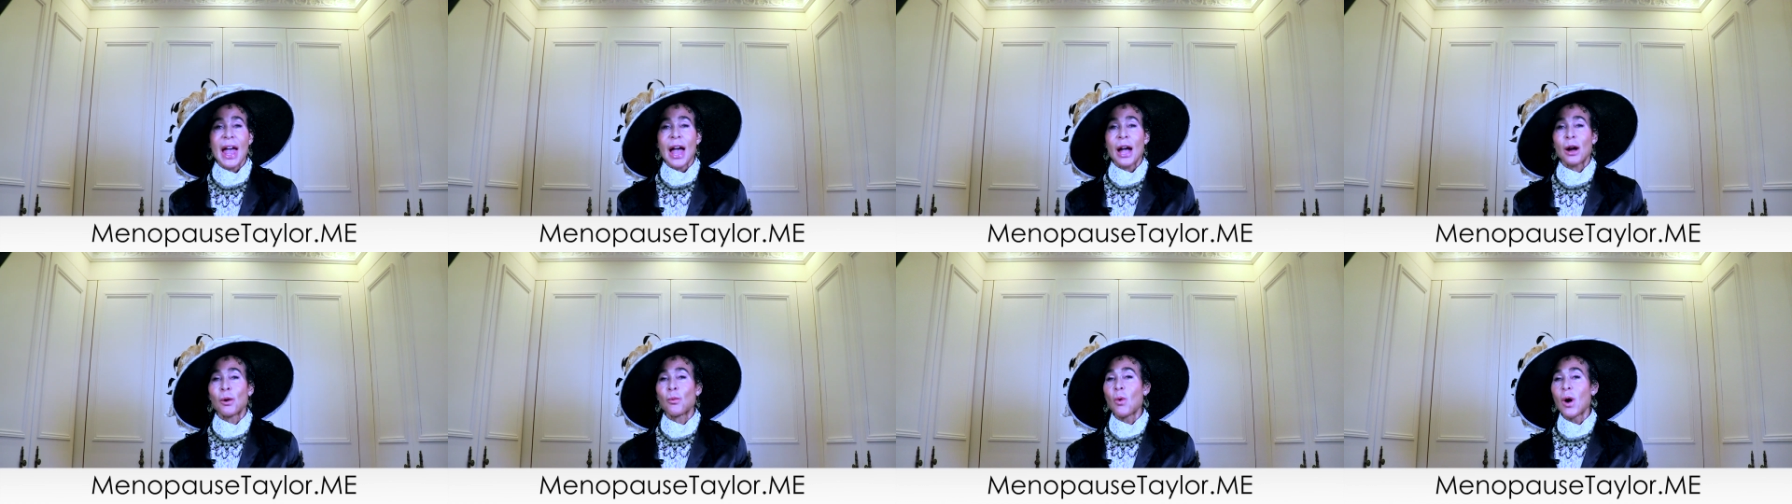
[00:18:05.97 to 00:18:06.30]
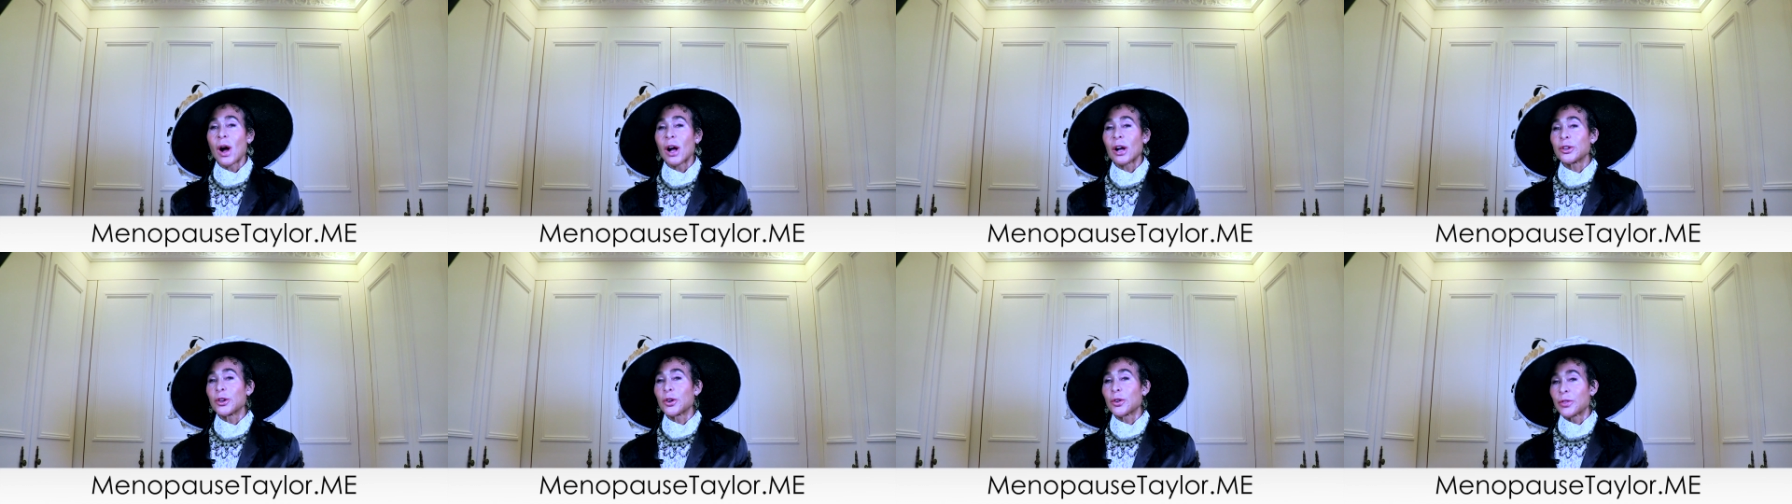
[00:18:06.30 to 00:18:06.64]
And
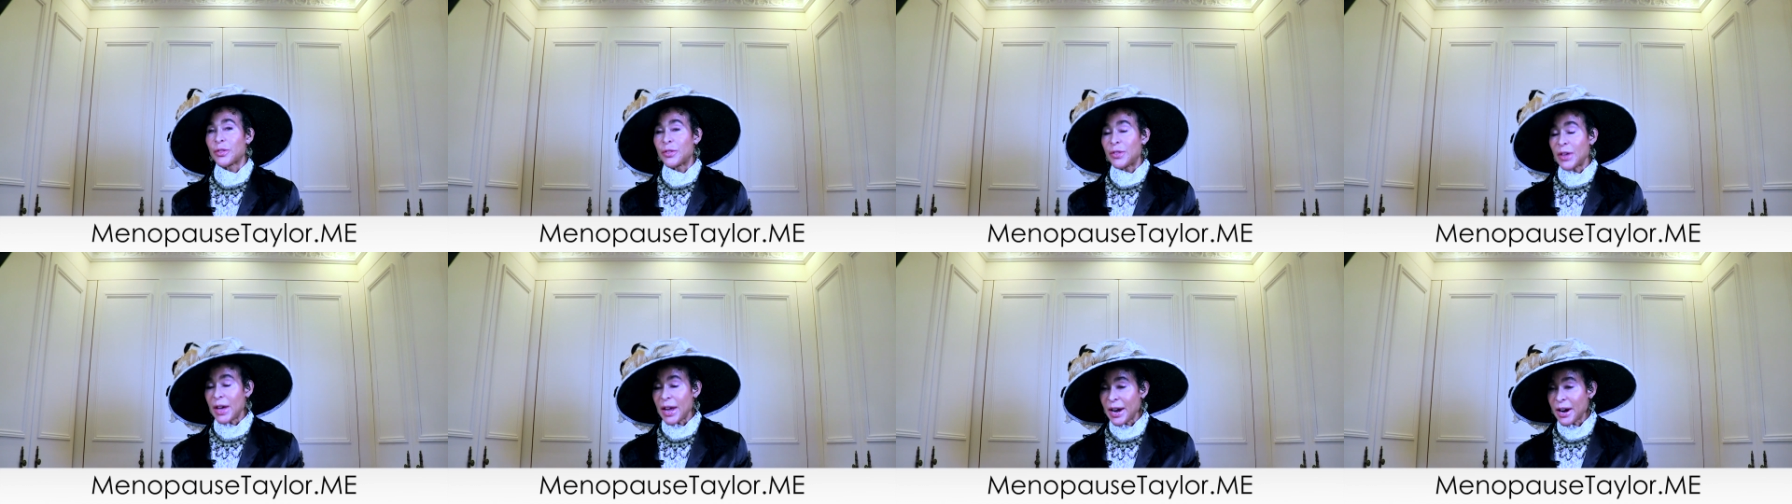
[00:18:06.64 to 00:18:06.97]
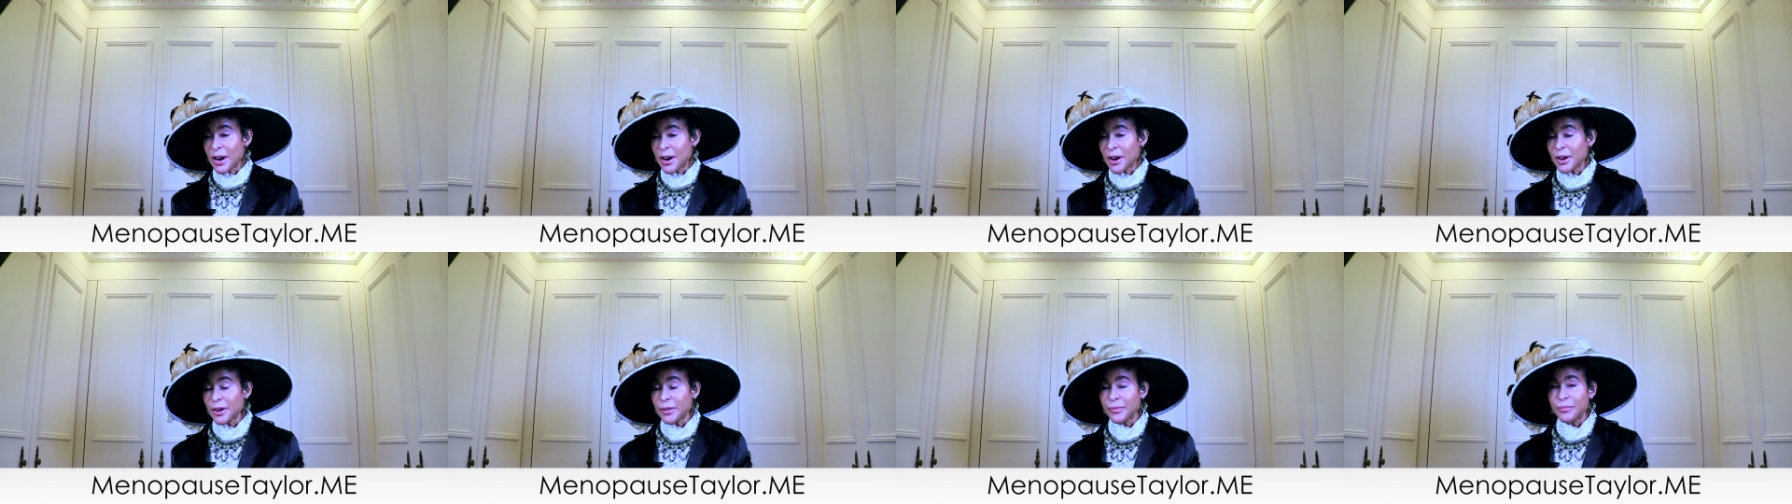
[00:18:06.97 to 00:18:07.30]
while you're
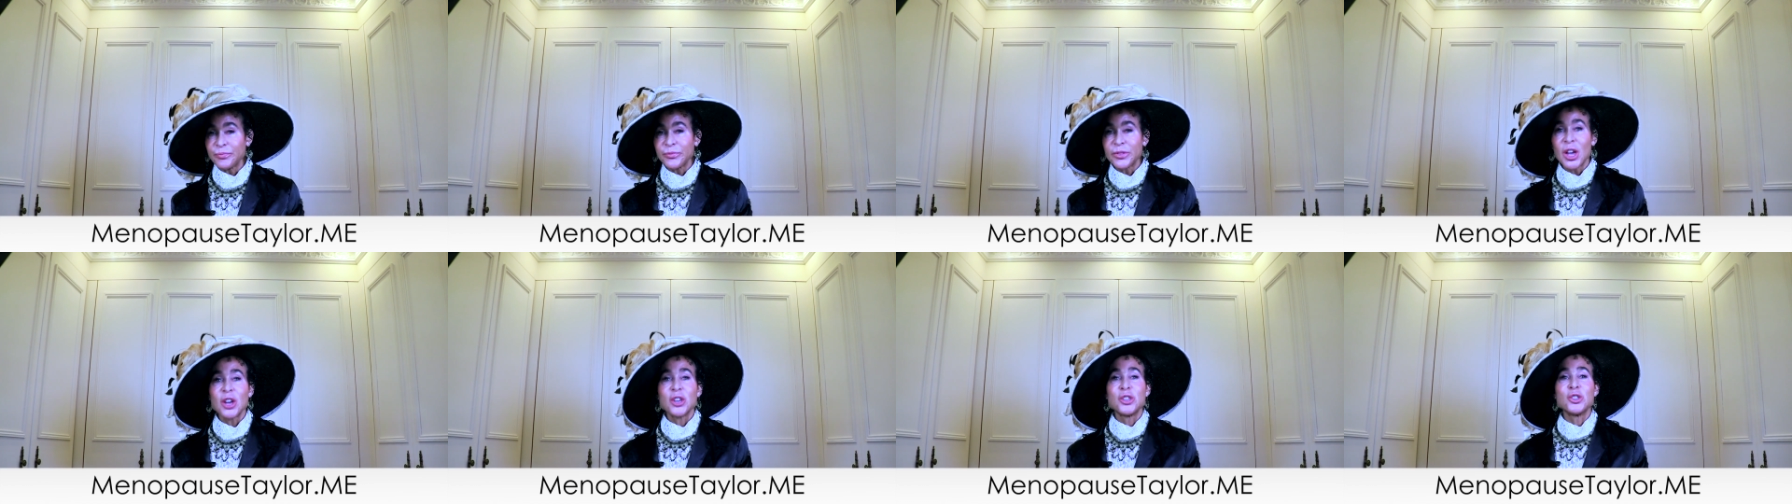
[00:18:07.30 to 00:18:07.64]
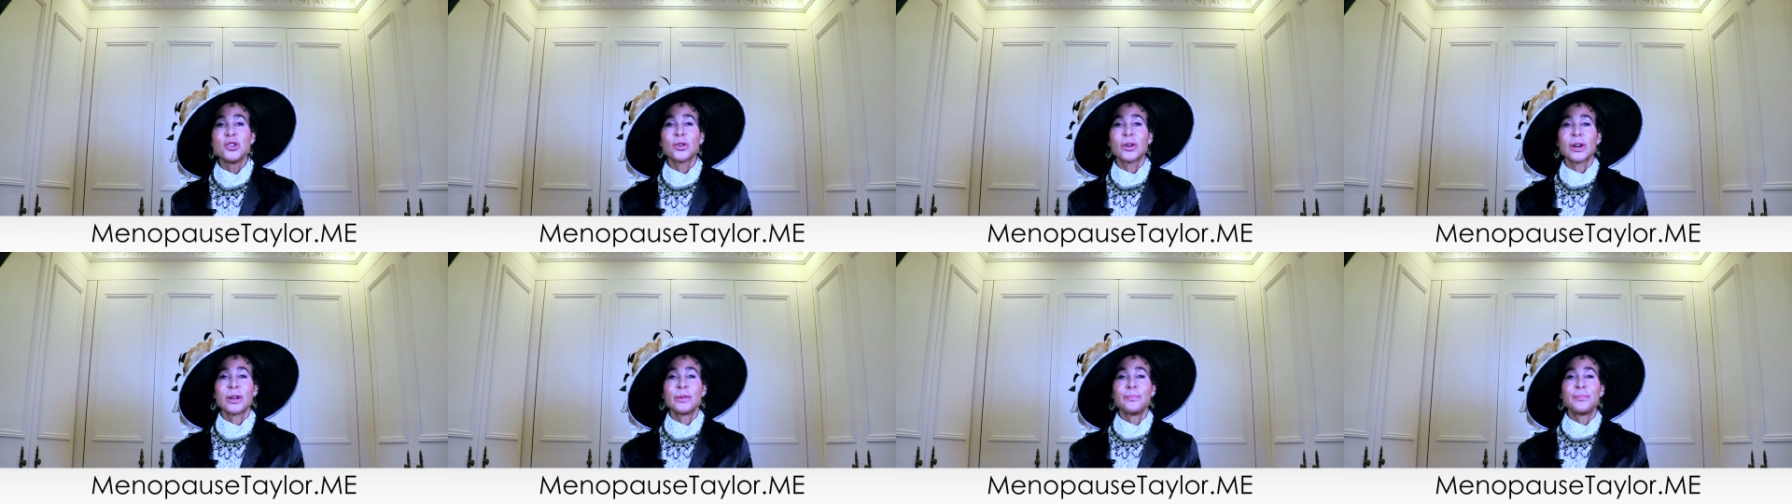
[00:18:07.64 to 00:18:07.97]
there,
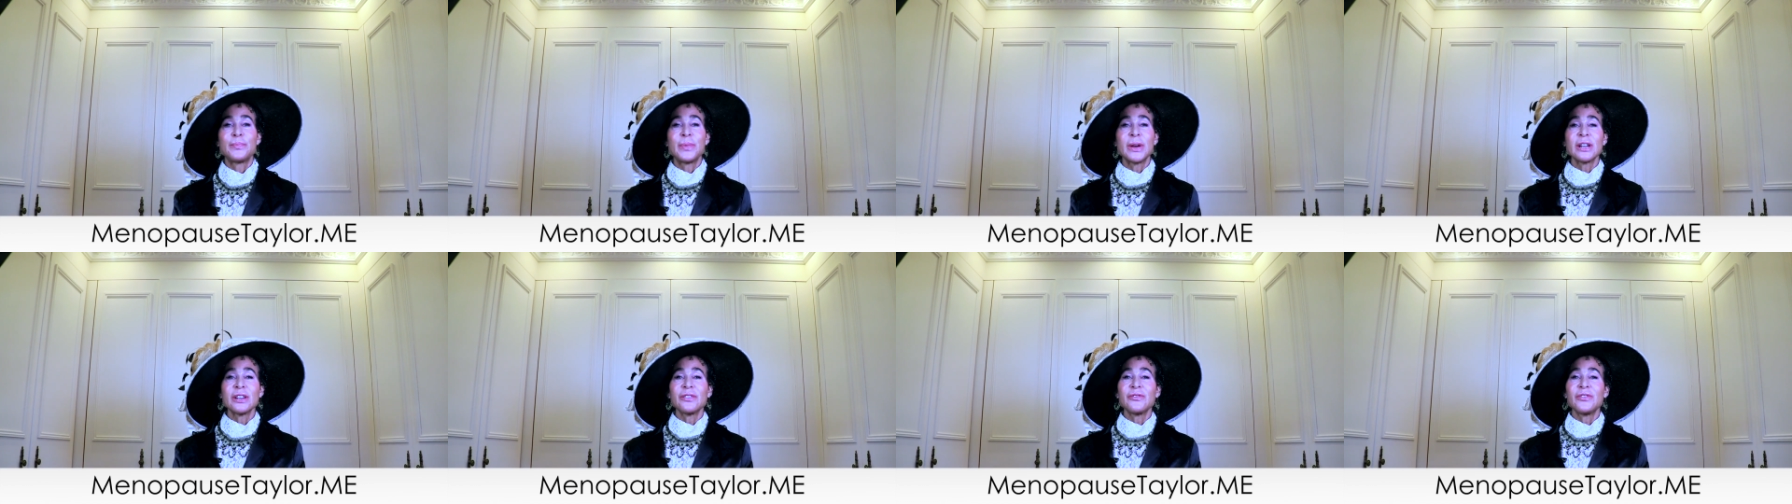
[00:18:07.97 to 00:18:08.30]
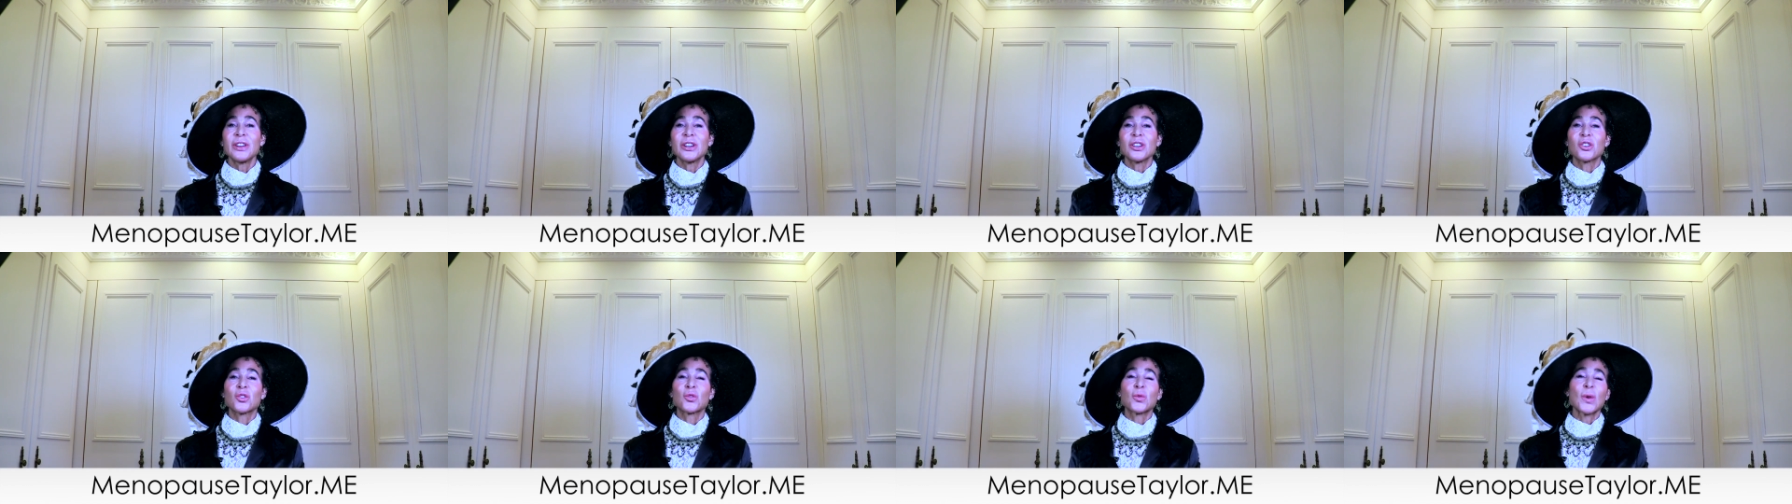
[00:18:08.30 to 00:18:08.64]
you can
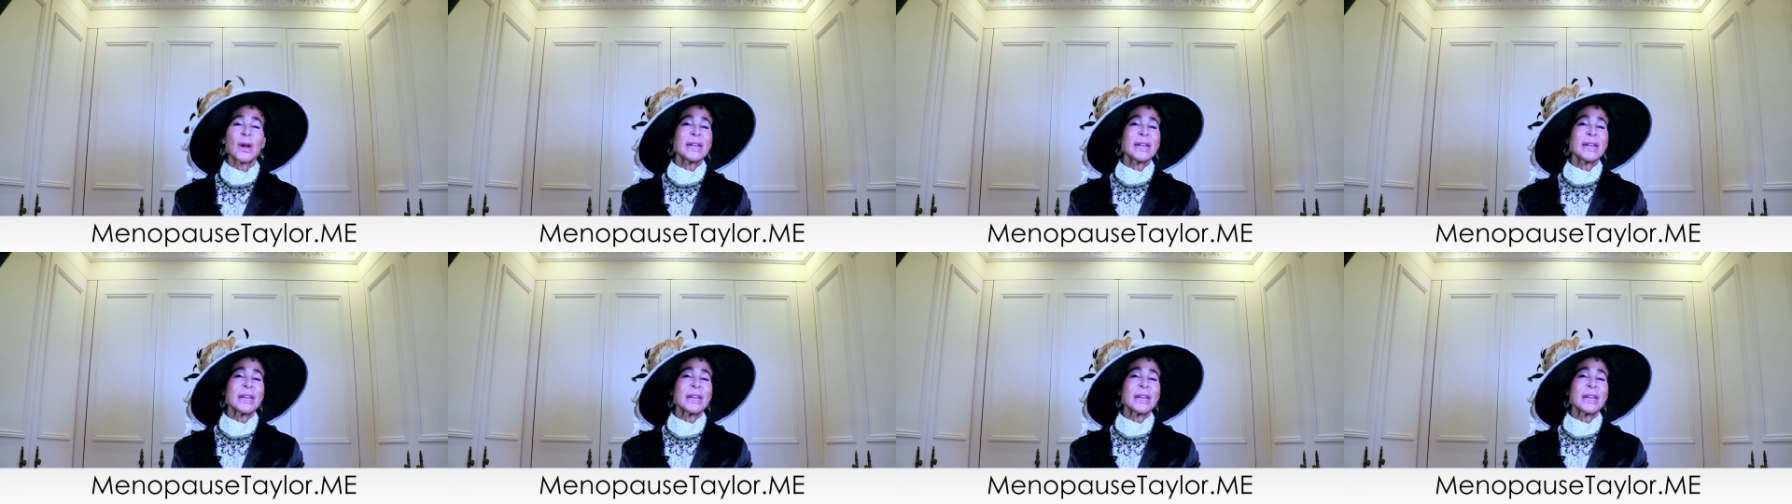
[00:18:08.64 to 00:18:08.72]
benefit